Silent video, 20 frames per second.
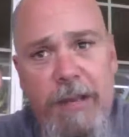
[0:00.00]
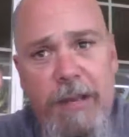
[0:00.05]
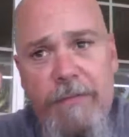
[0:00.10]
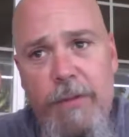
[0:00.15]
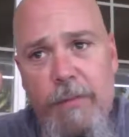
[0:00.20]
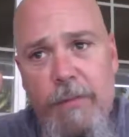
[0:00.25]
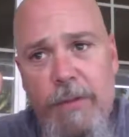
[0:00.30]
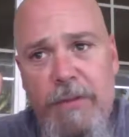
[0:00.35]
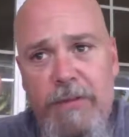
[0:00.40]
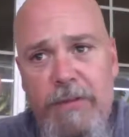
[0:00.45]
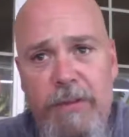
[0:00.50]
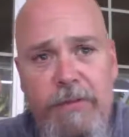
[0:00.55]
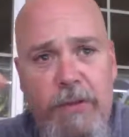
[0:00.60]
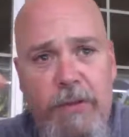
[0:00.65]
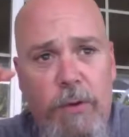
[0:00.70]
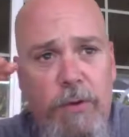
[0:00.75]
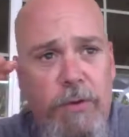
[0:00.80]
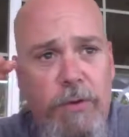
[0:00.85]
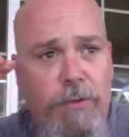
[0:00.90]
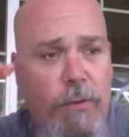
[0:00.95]
of the business
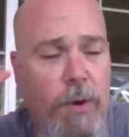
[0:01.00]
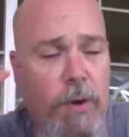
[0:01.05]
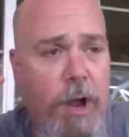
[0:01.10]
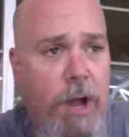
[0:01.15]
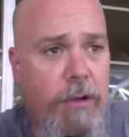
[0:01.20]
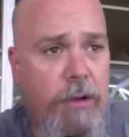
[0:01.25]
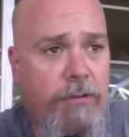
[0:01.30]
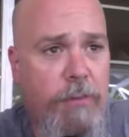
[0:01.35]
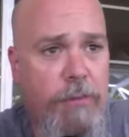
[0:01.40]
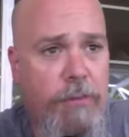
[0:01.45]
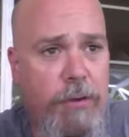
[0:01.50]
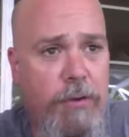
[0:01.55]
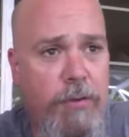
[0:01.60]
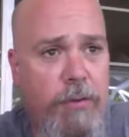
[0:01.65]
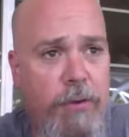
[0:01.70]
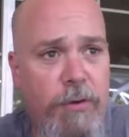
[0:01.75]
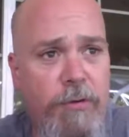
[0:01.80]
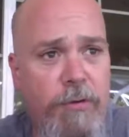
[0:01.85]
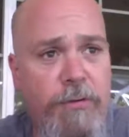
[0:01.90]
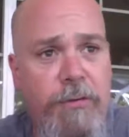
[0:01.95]
owners or
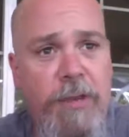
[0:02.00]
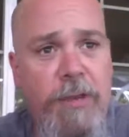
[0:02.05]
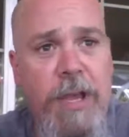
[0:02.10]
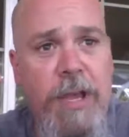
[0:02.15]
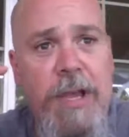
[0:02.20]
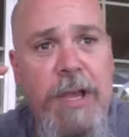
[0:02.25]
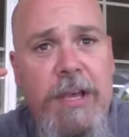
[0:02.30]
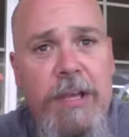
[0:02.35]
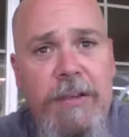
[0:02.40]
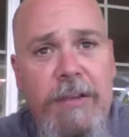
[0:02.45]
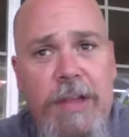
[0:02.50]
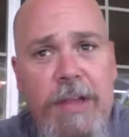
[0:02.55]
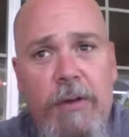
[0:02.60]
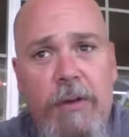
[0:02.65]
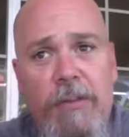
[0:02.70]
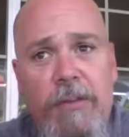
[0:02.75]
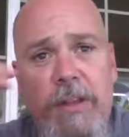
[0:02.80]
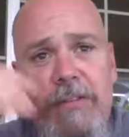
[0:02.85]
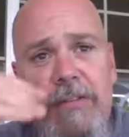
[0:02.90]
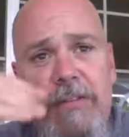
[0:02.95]
entrepreneurs that are
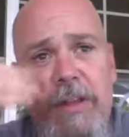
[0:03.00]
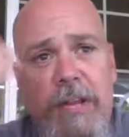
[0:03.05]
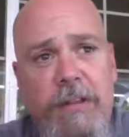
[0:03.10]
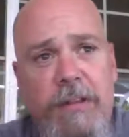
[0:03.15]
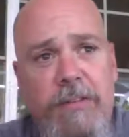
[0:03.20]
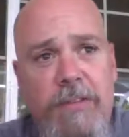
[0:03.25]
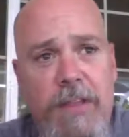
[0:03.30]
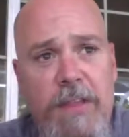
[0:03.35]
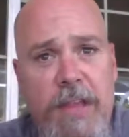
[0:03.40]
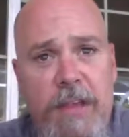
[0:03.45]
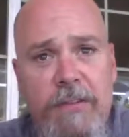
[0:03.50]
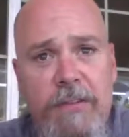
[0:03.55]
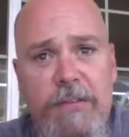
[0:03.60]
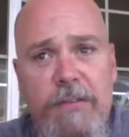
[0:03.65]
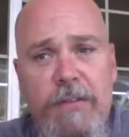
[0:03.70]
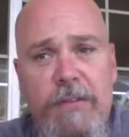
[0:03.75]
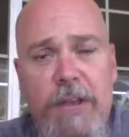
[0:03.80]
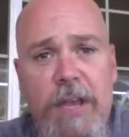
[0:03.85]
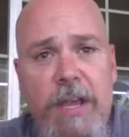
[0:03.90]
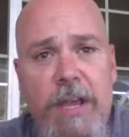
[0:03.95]
listening to
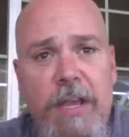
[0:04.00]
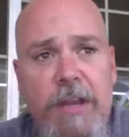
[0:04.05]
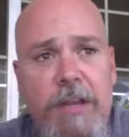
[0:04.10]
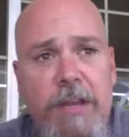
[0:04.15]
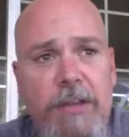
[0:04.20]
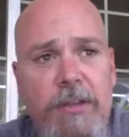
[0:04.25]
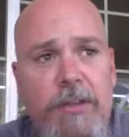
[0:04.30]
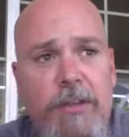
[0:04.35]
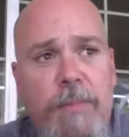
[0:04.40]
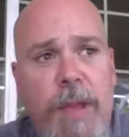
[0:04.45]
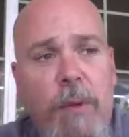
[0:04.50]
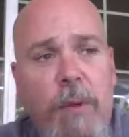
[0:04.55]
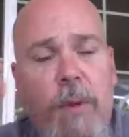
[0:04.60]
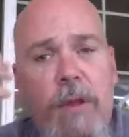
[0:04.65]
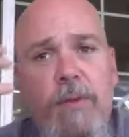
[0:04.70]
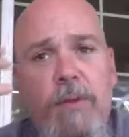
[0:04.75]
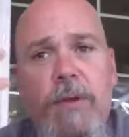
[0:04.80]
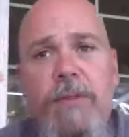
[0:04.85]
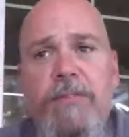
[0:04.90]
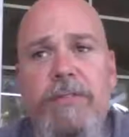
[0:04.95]
this, you may
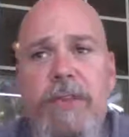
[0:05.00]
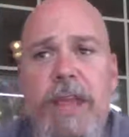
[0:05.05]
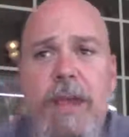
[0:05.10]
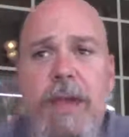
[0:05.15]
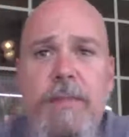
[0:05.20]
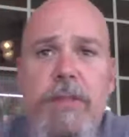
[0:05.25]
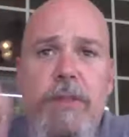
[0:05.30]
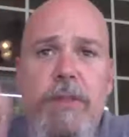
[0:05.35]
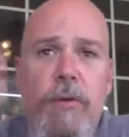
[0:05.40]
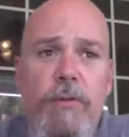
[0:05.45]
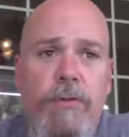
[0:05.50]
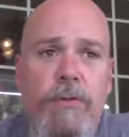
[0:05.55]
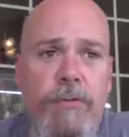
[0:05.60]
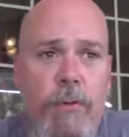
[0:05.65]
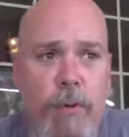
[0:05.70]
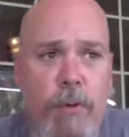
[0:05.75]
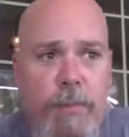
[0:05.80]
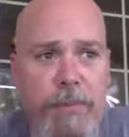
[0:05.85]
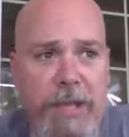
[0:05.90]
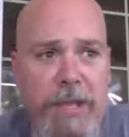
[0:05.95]
want to examine those
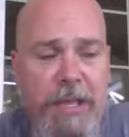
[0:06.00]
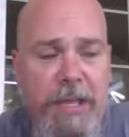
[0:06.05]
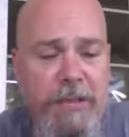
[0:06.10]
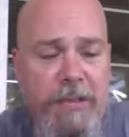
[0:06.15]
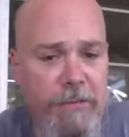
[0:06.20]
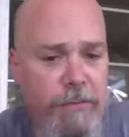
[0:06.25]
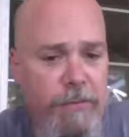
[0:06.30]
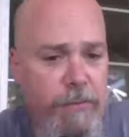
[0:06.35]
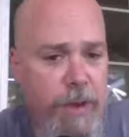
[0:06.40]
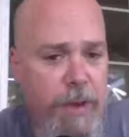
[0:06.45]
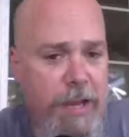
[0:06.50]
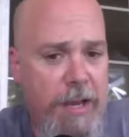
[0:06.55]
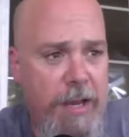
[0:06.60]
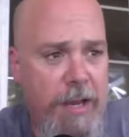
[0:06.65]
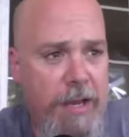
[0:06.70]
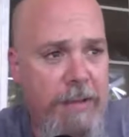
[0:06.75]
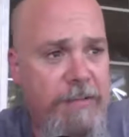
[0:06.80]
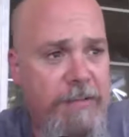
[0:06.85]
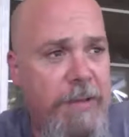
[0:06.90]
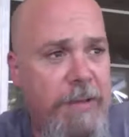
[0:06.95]
four pieces, right? And
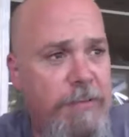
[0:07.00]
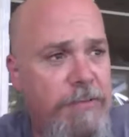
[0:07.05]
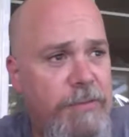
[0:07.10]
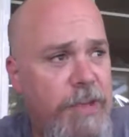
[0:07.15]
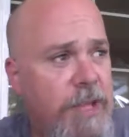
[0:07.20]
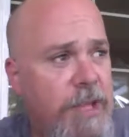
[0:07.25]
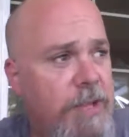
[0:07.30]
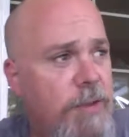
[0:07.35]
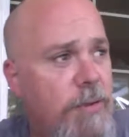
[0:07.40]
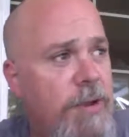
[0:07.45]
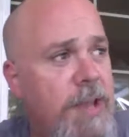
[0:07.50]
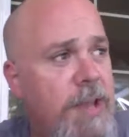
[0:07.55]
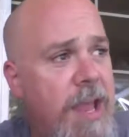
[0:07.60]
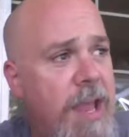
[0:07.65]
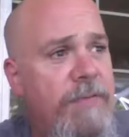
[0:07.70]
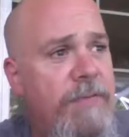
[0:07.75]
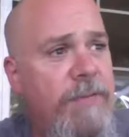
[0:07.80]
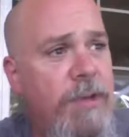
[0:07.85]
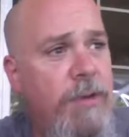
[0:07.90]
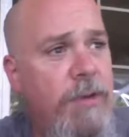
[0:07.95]
it seems like your
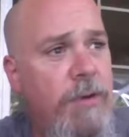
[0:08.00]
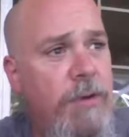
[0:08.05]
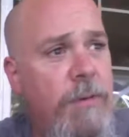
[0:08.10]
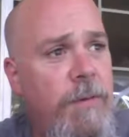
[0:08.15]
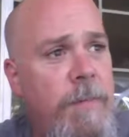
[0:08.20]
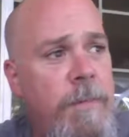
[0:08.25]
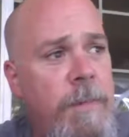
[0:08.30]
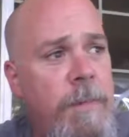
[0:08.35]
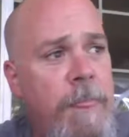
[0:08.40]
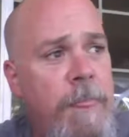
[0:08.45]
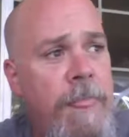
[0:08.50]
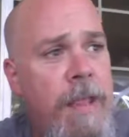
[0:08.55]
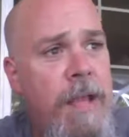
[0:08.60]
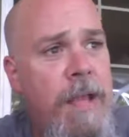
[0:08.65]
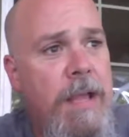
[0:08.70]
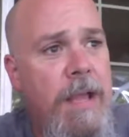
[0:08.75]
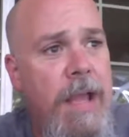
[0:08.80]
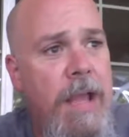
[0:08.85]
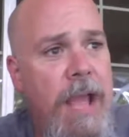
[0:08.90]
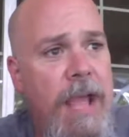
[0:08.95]
nephew
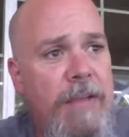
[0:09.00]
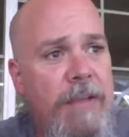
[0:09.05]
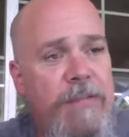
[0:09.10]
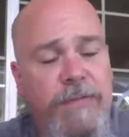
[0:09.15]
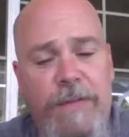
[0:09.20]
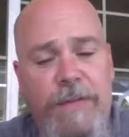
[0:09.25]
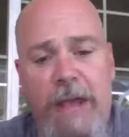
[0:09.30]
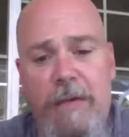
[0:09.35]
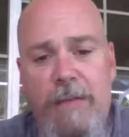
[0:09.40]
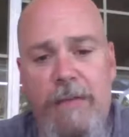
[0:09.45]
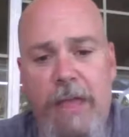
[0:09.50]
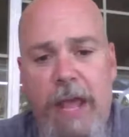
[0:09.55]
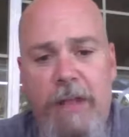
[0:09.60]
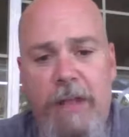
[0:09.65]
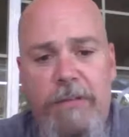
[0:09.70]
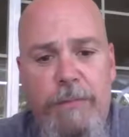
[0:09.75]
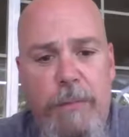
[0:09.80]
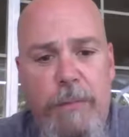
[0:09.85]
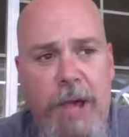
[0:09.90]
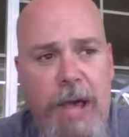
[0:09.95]
has found
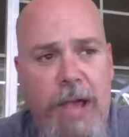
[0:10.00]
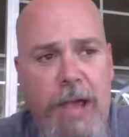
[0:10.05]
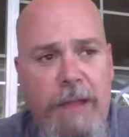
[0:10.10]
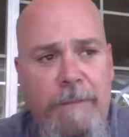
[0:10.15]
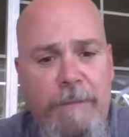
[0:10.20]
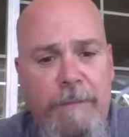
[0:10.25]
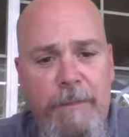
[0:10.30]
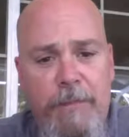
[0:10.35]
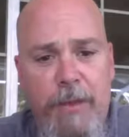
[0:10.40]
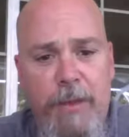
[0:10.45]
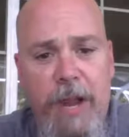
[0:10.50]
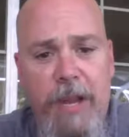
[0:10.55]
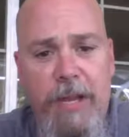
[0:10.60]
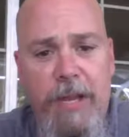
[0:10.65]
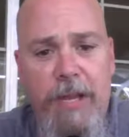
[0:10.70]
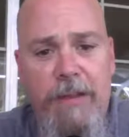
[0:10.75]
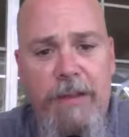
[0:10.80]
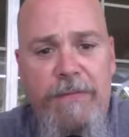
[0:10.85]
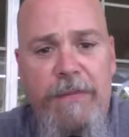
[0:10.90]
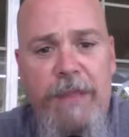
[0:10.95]
that spot,
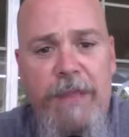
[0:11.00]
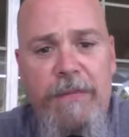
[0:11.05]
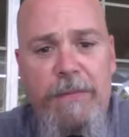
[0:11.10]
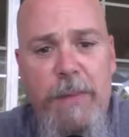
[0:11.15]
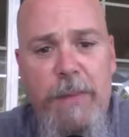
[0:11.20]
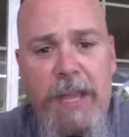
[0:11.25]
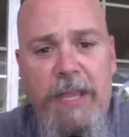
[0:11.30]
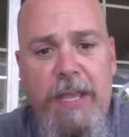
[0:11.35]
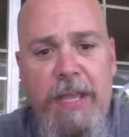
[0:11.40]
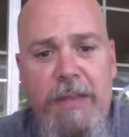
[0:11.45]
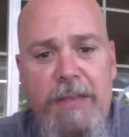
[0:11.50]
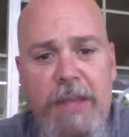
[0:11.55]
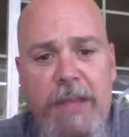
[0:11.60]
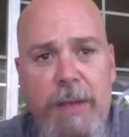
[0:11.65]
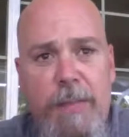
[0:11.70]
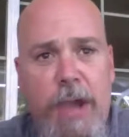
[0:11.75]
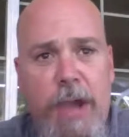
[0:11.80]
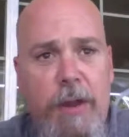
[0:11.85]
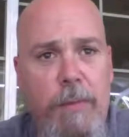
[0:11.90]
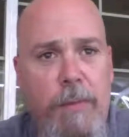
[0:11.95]
right? And if he's making the
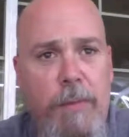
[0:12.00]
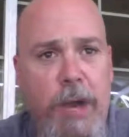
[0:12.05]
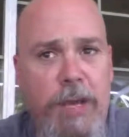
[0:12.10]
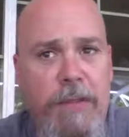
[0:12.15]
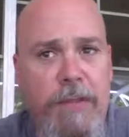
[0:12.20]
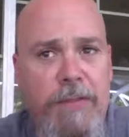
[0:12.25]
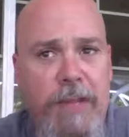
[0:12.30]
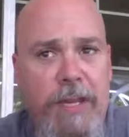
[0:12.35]
amount of money that